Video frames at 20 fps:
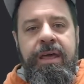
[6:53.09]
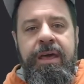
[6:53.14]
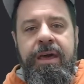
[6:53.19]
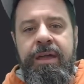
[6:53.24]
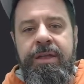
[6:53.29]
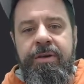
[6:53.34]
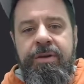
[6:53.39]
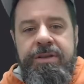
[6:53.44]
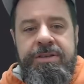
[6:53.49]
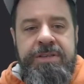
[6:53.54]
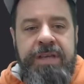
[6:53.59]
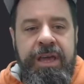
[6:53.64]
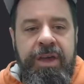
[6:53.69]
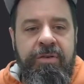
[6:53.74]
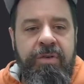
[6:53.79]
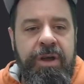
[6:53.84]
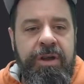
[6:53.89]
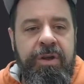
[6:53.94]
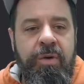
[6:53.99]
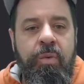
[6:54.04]
And you can say
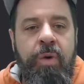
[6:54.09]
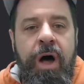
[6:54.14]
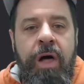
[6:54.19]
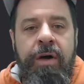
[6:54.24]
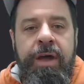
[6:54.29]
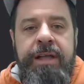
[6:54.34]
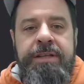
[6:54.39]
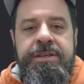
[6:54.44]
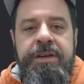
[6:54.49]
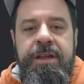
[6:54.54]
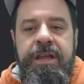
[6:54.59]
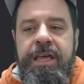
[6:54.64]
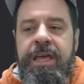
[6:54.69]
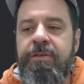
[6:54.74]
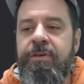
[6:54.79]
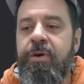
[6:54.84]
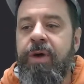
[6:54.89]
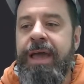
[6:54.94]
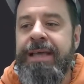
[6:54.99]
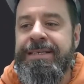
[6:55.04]
create a new wallet. It's going to give
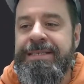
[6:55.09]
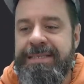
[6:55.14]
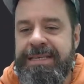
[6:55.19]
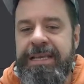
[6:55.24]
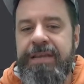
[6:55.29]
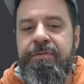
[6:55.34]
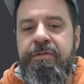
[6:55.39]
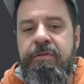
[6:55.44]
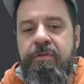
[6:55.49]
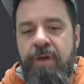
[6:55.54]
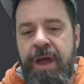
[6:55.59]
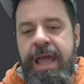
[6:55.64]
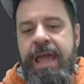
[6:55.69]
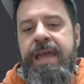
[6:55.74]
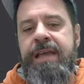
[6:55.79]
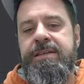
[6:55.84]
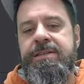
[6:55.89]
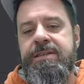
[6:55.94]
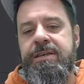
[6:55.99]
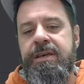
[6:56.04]
you a seed
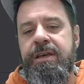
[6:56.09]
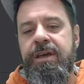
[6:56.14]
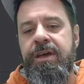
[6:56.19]
phrase.